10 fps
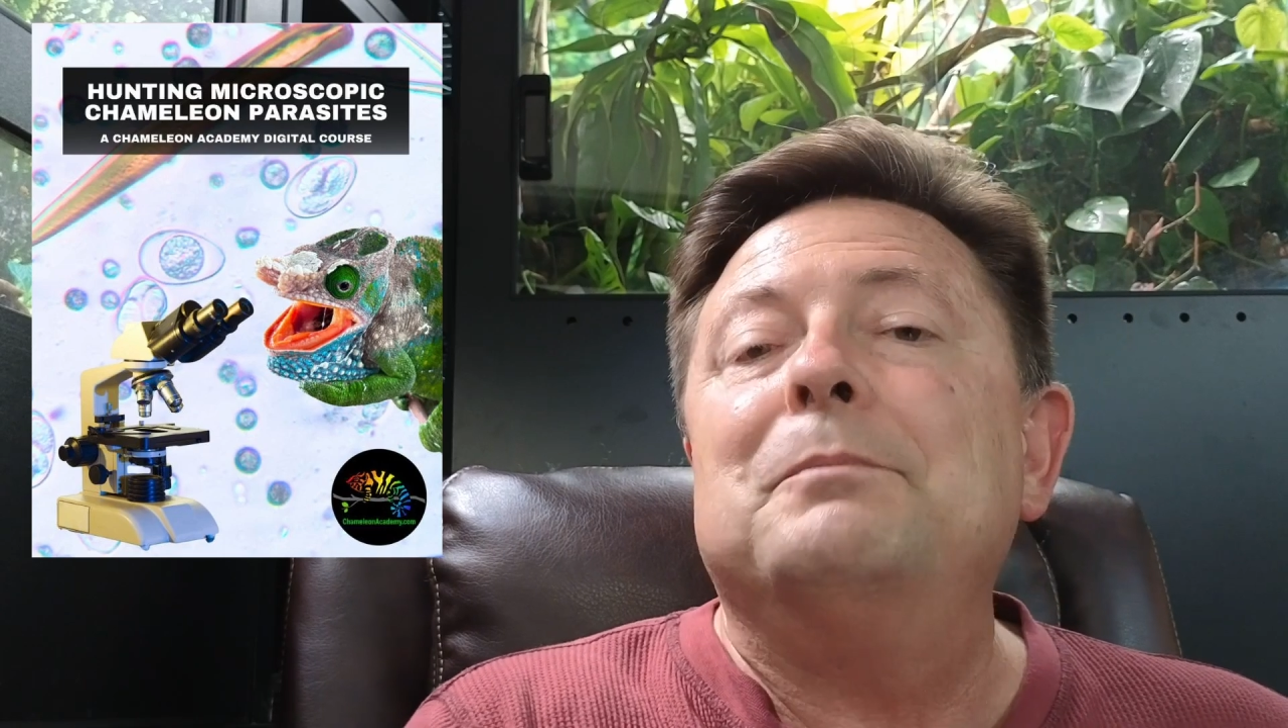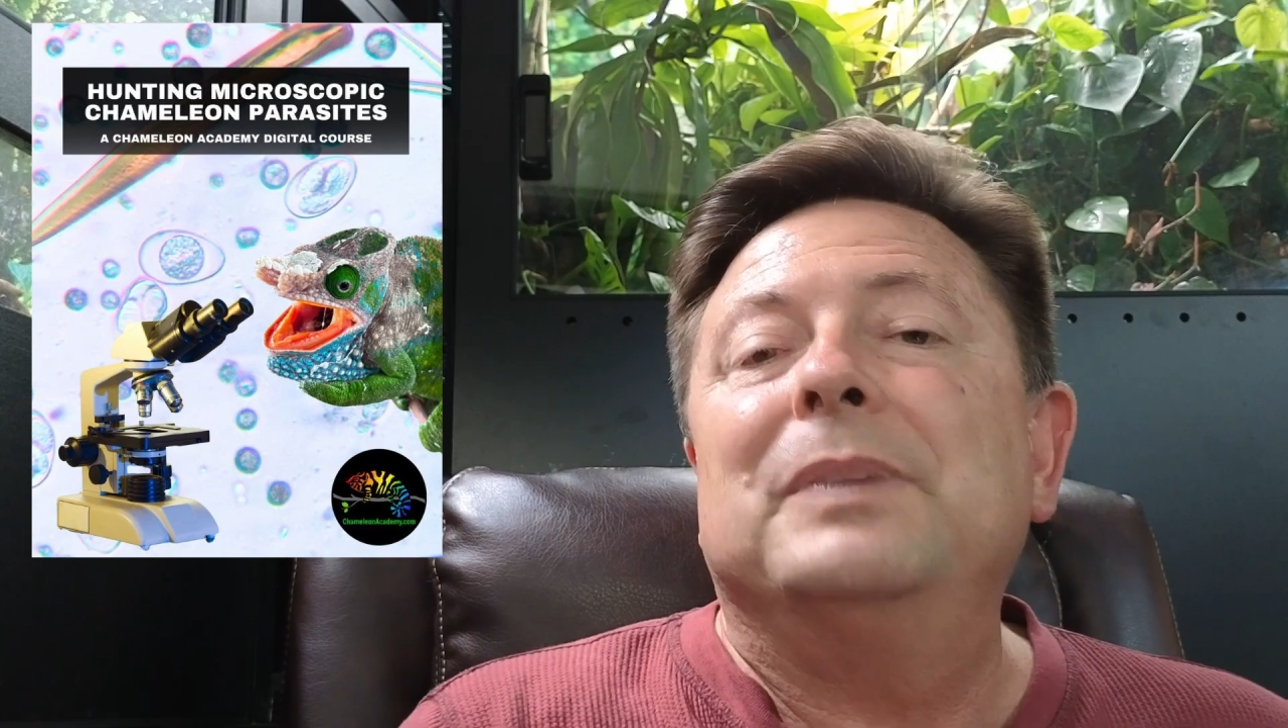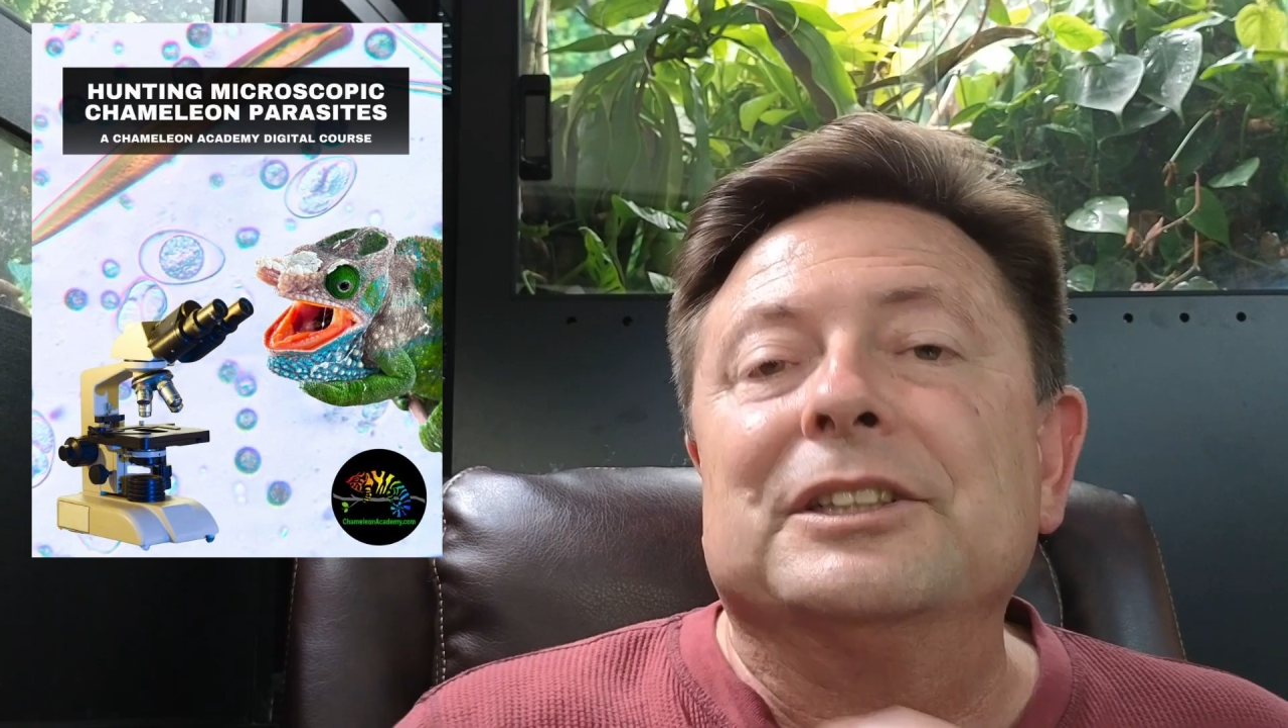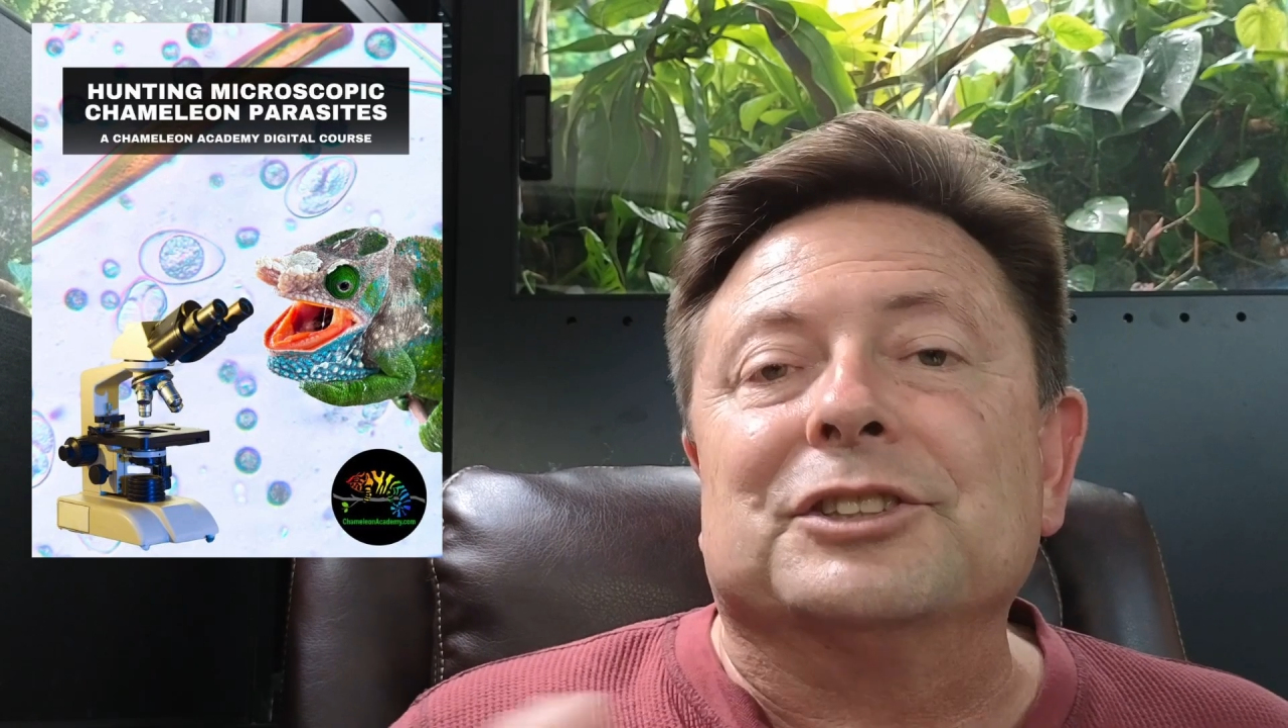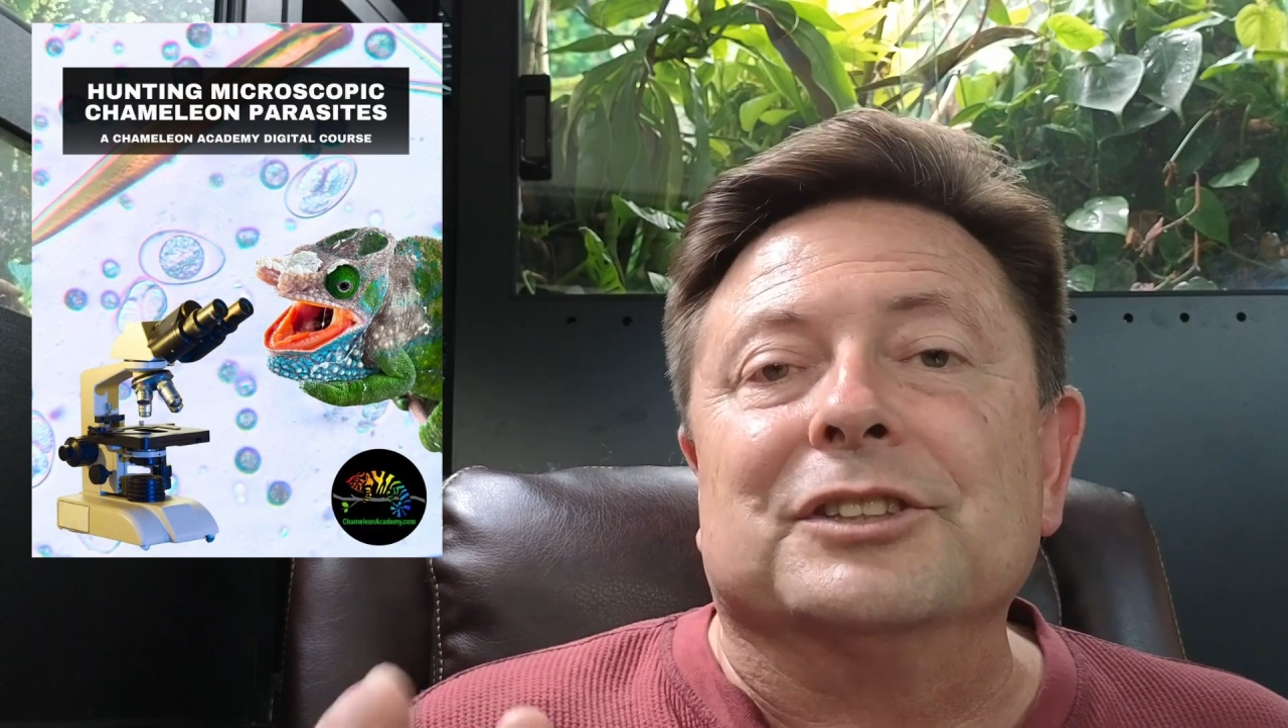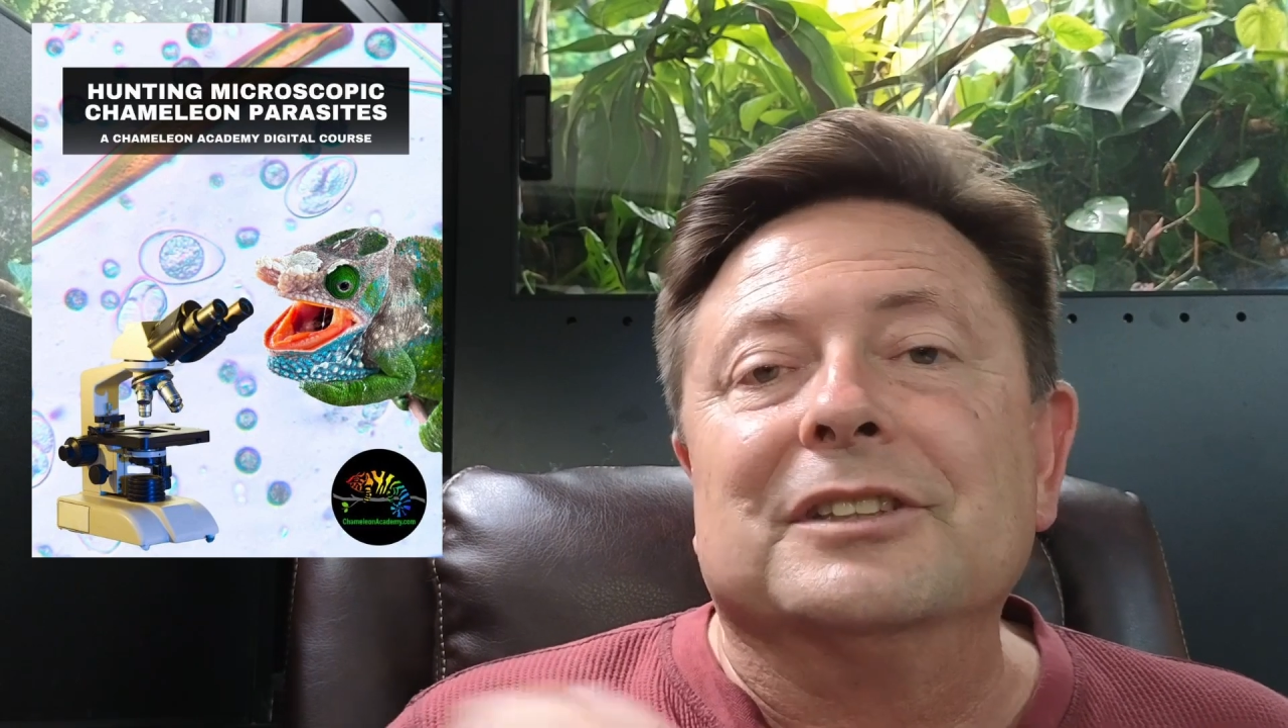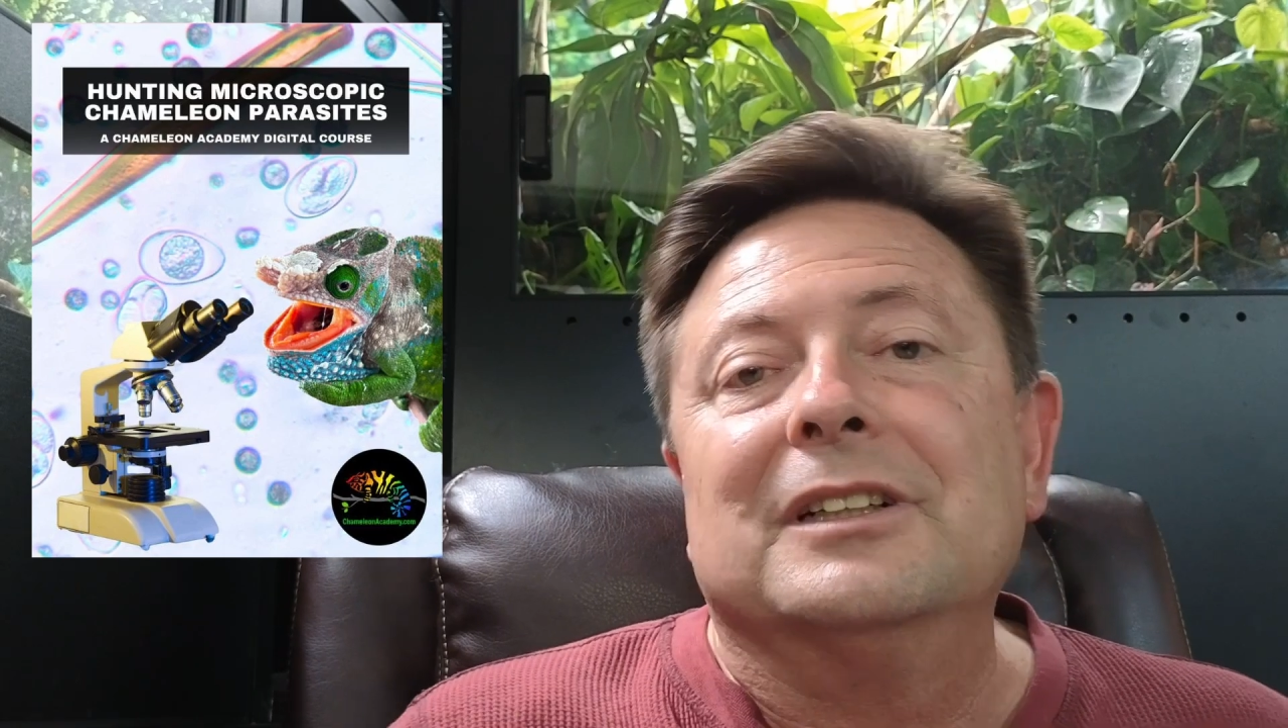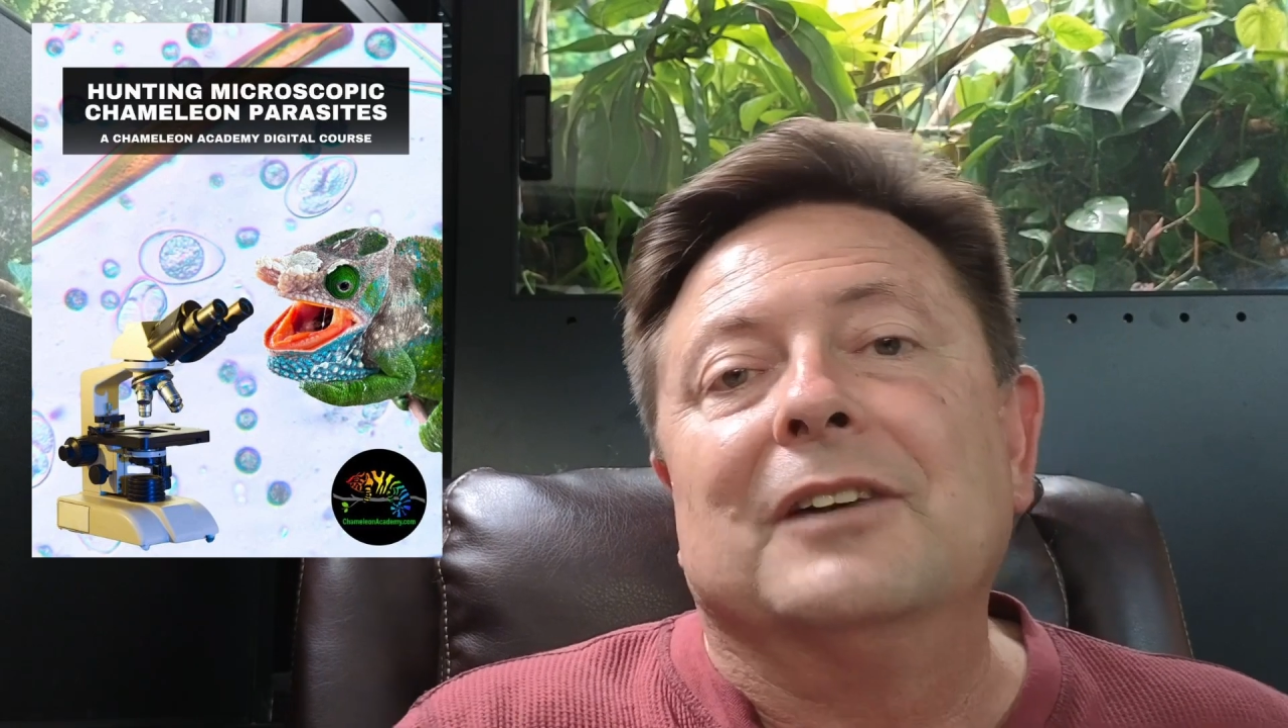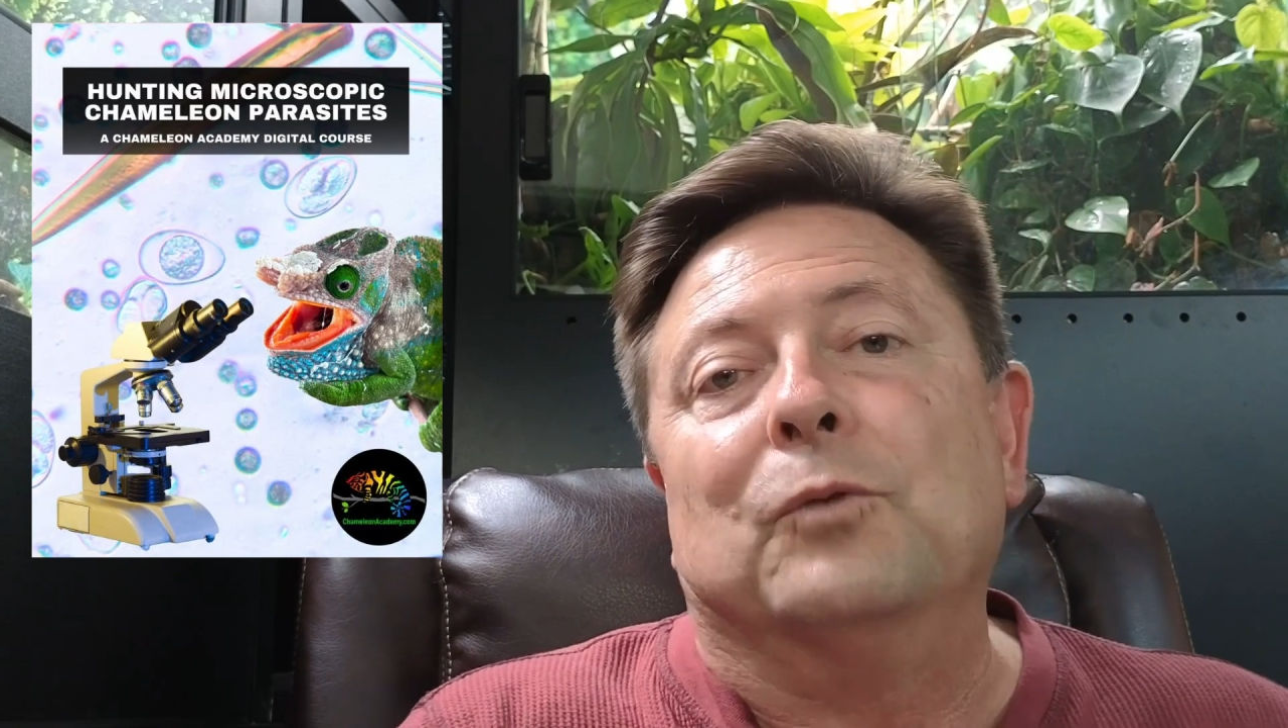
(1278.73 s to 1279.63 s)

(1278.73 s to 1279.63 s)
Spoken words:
a picture